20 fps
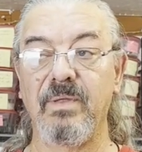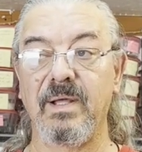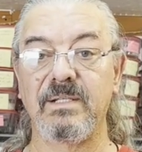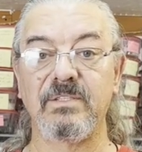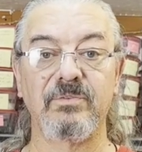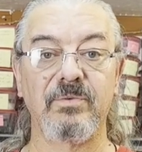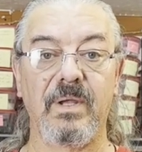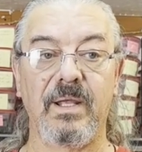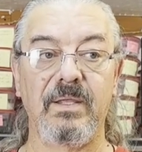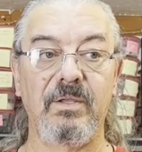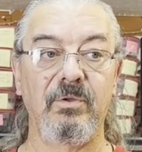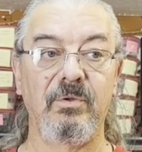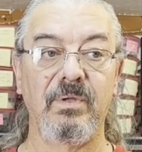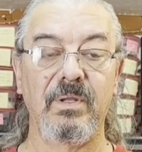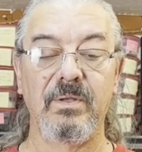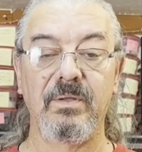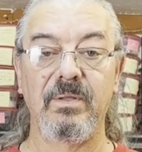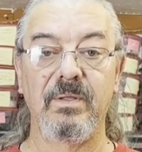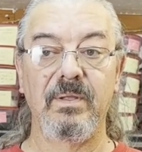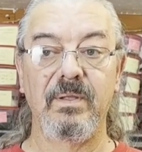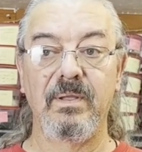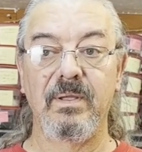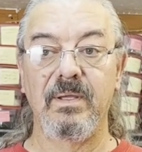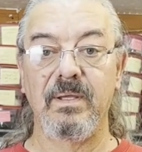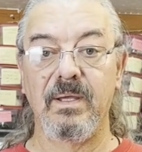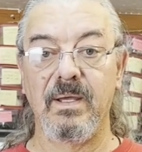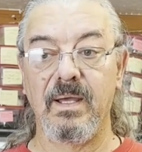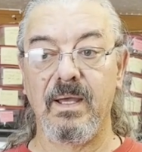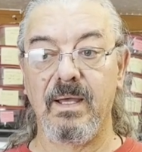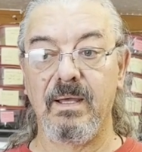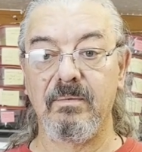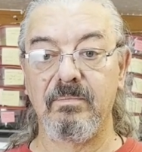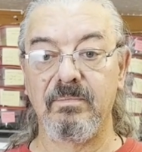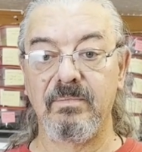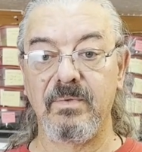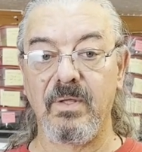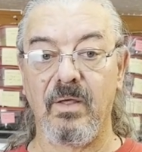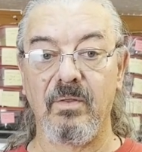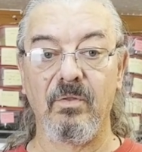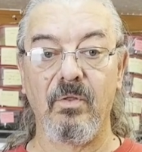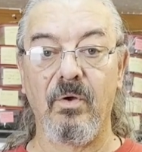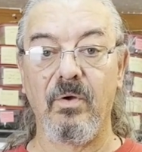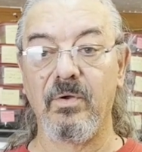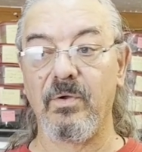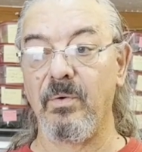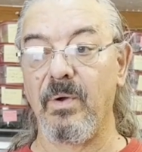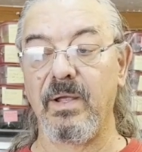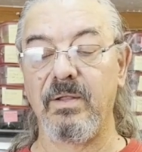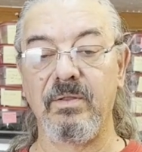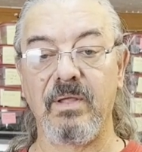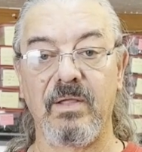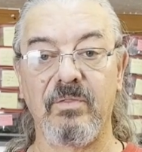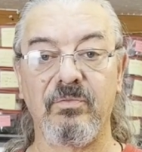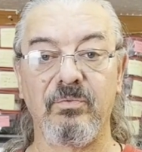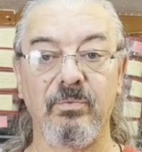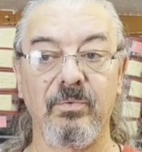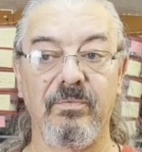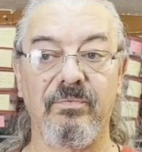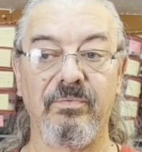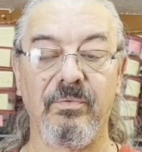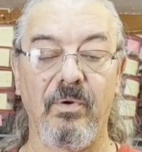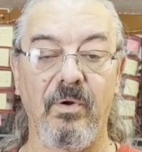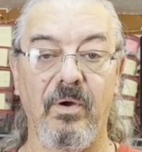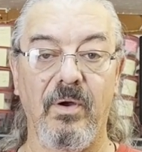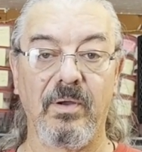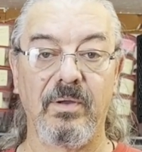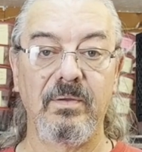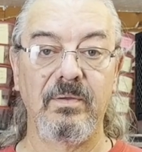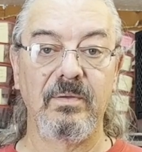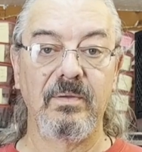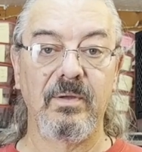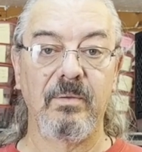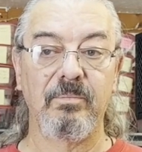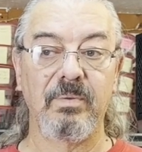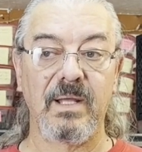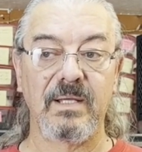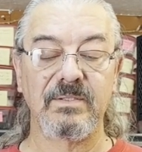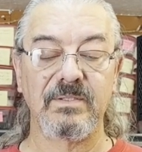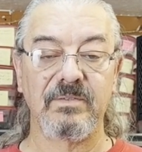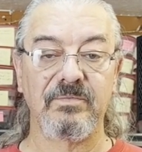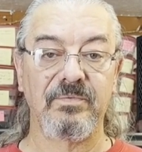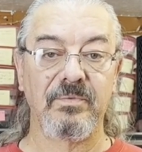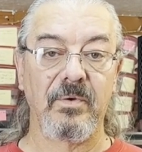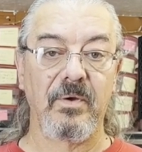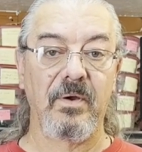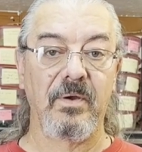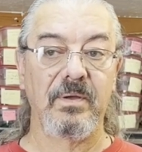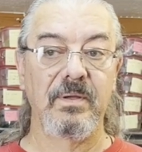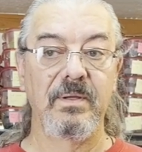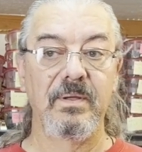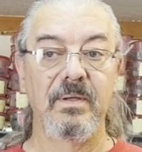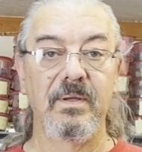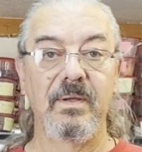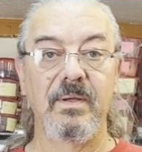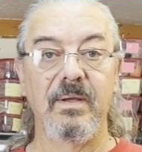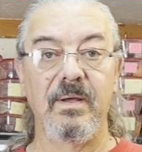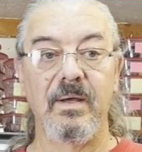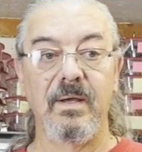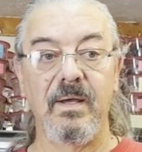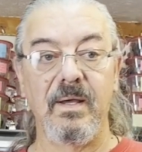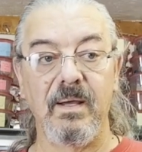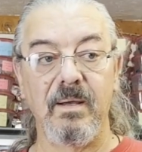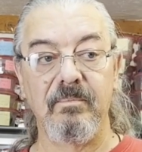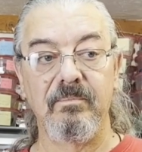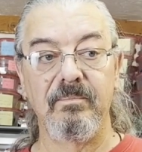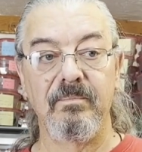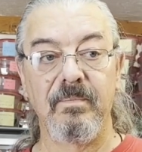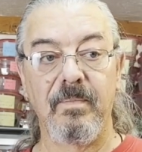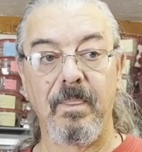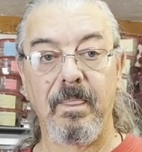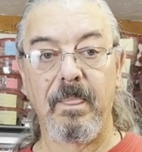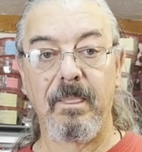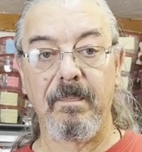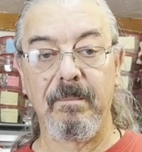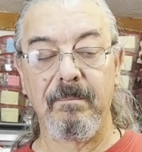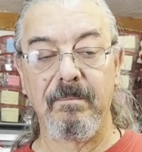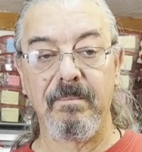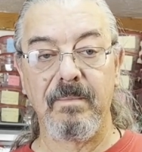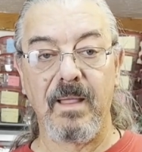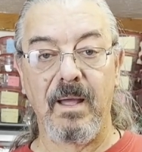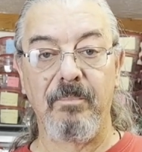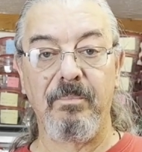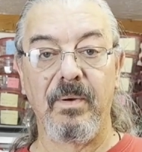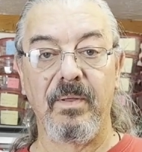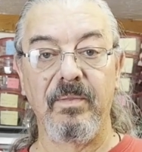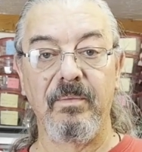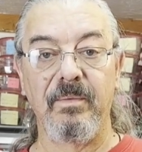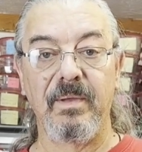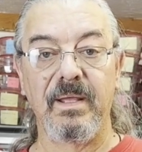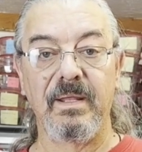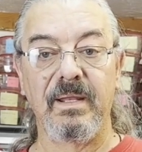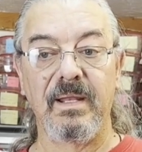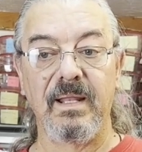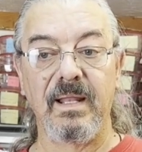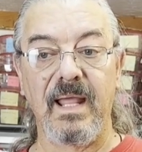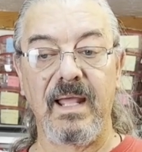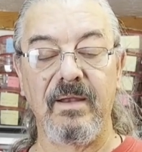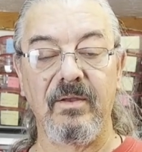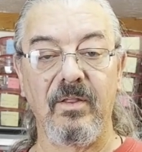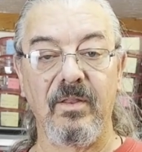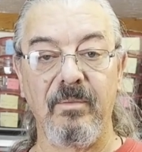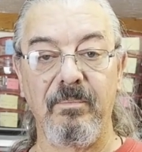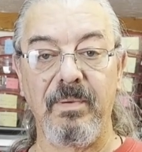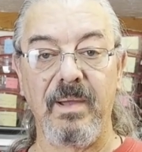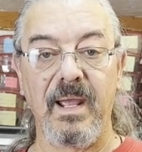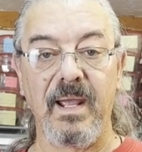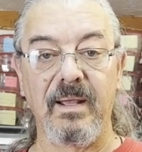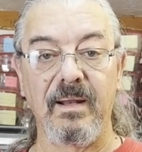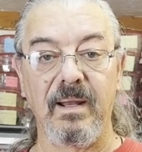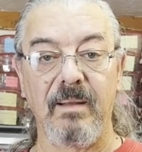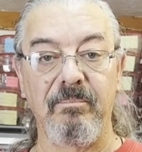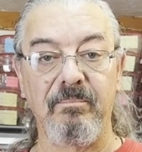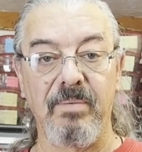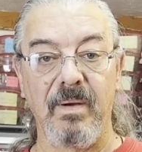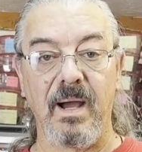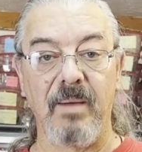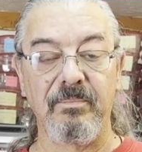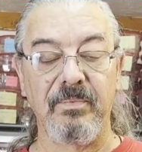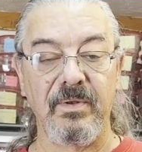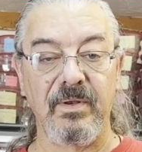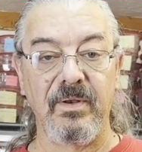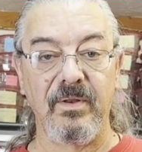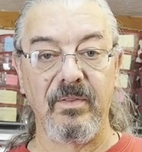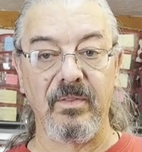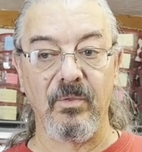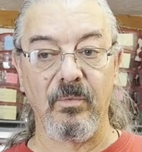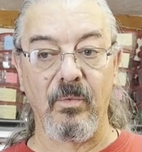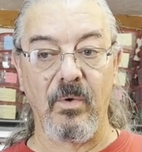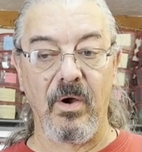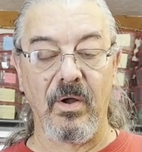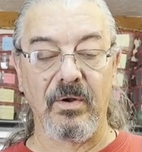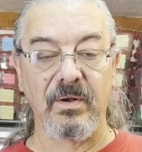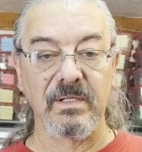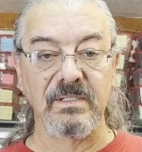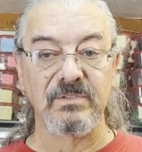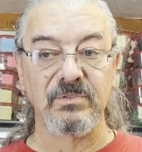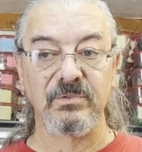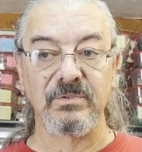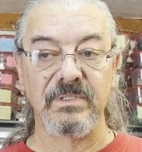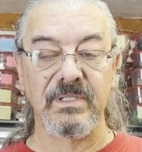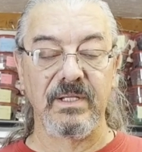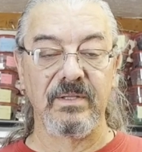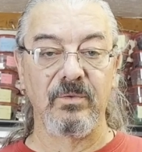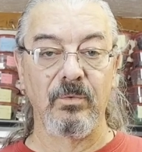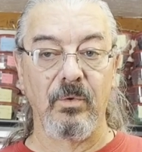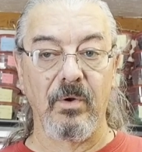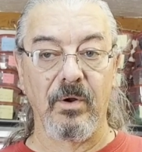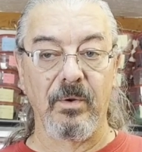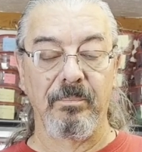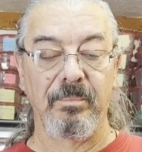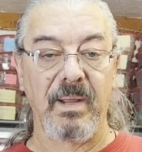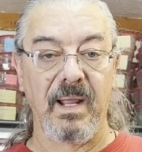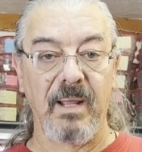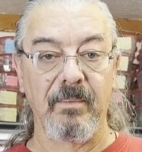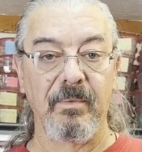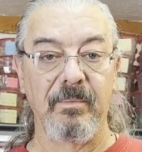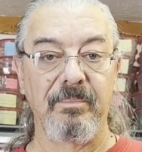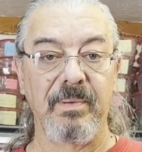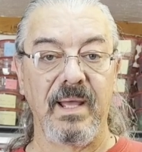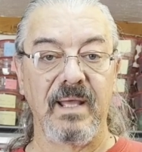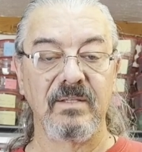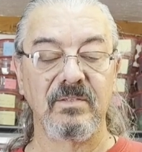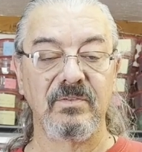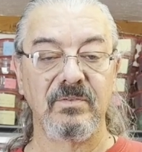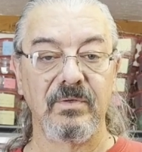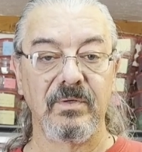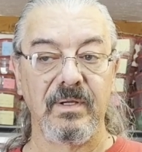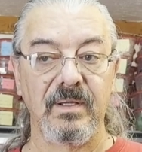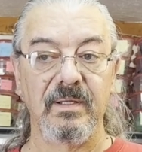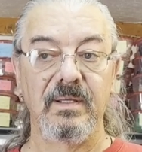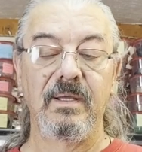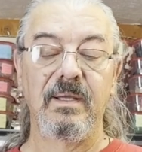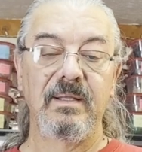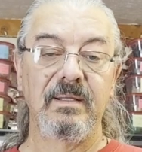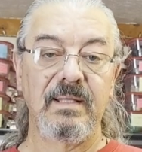strike. You can, not long ago, I threw a frog, plastic frog, up on the, it landed on the bank and I popped it into the water, and as soon as it hit the water, bam, a bass took it.